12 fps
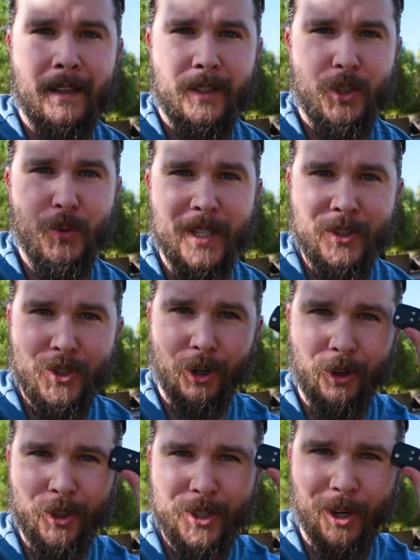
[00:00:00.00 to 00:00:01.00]
you can
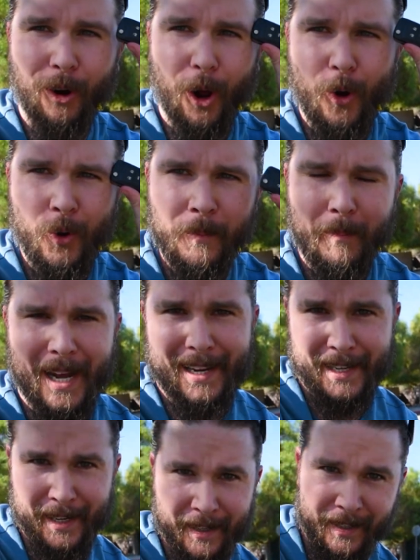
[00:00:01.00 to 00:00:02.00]
turn your own
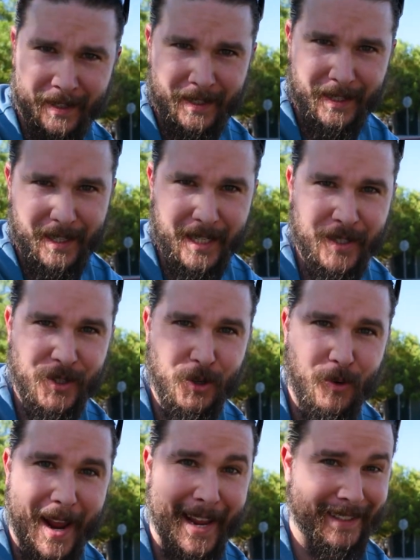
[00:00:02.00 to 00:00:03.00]
body
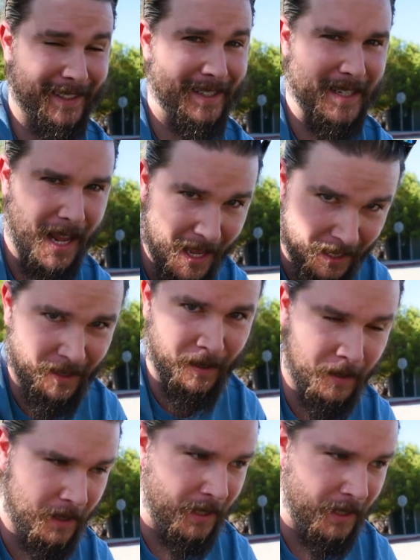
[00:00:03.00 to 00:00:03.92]
into an antenna.